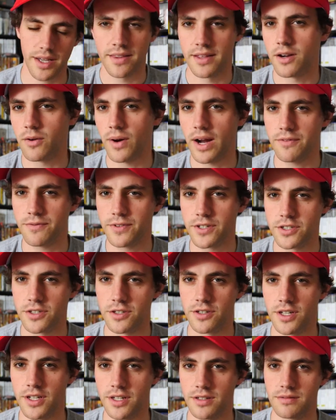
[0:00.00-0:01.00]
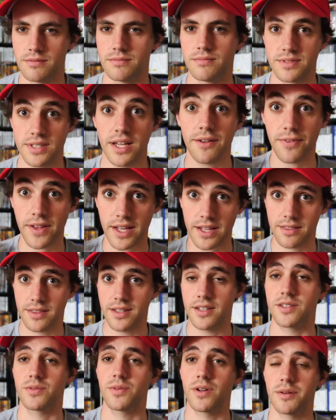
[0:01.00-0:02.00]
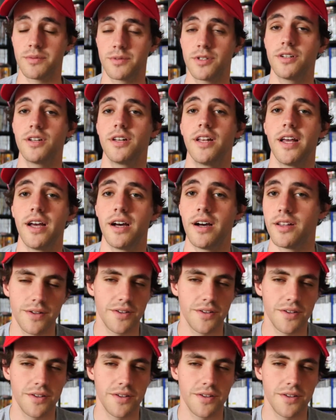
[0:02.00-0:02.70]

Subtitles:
They're great for shooting stuff like this, what I'm shooting now.